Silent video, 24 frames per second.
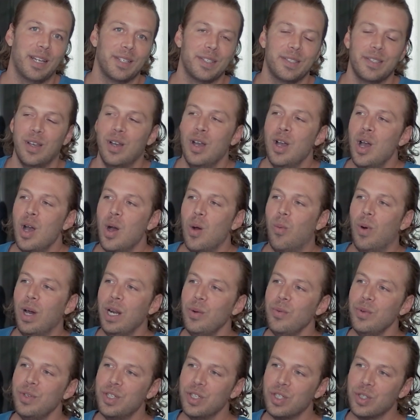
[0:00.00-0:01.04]
So why don't
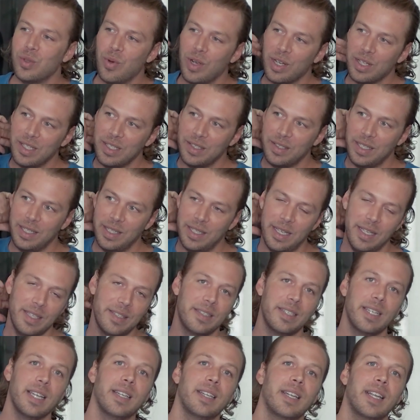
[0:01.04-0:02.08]
we just quickly see the
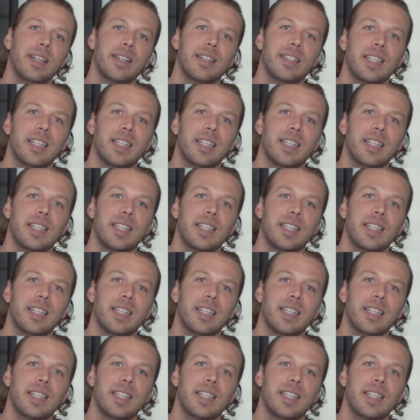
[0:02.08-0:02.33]
CNN